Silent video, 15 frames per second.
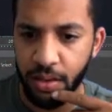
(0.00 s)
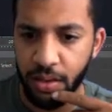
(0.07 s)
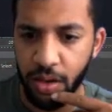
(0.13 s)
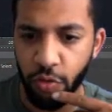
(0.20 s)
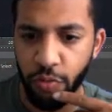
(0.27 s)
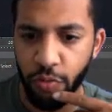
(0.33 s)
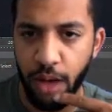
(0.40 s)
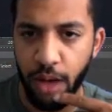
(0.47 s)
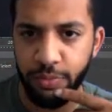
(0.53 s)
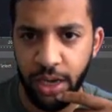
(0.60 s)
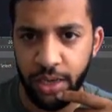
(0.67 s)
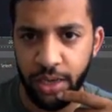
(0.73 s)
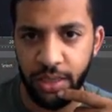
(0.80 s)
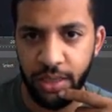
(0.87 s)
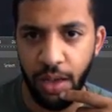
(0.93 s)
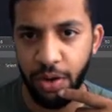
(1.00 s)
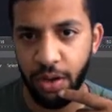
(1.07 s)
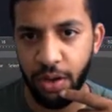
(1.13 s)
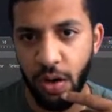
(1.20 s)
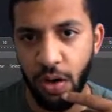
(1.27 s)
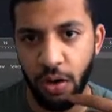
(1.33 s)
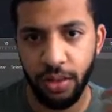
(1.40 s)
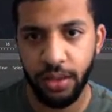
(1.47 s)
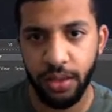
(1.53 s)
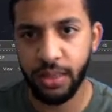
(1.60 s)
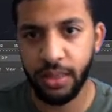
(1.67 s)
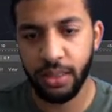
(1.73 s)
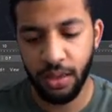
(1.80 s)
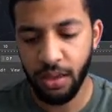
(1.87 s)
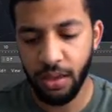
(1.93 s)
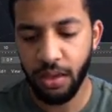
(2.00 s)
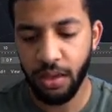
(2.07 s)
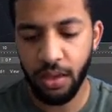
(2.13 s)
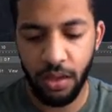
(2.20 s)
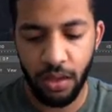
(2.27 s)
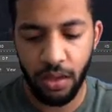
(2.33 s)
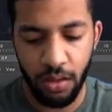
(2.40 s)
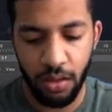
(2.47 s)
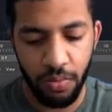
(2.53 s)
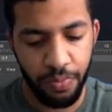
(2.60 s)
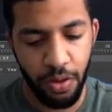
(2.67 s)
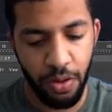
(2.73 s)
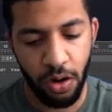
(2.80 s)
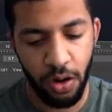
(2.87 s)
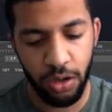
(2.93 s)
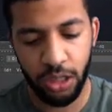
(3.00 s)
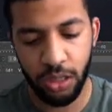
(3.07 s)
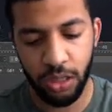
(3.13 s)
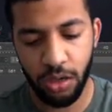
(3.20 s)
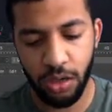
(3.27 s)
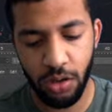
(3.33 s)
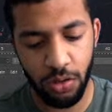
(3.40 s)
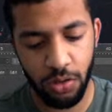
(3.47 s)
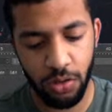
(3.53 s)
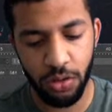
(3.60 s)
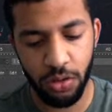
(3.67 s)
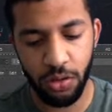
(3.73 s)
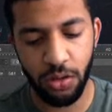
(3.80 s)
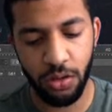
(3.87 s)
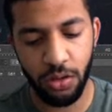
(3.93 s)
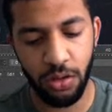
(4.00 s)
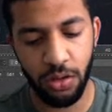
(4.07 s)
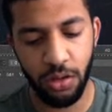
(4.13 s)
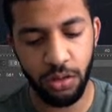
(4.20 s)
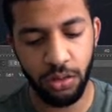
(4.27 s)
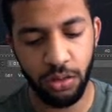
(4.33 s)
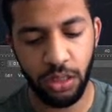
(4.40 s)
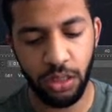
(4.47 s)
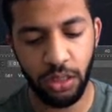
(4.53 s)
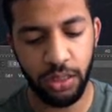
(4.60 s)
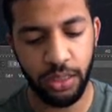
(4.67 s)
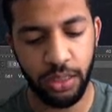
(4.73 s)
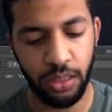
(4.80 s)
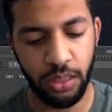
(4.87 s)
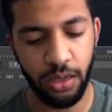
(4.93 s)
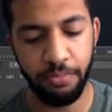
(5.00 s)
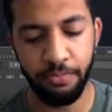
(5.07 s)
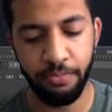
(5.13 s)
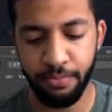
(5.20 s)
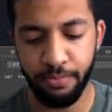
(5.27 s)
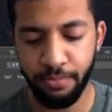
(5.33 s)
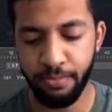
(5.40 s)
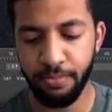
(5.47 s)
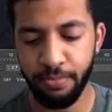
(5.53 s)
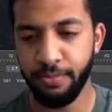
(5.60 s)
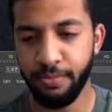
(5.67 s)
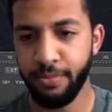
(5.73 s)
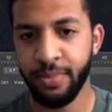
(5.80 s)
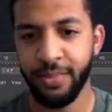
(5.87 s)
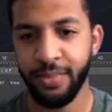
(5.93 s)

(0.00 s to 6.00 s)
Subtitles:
Group objects. I'm going to call this particle system.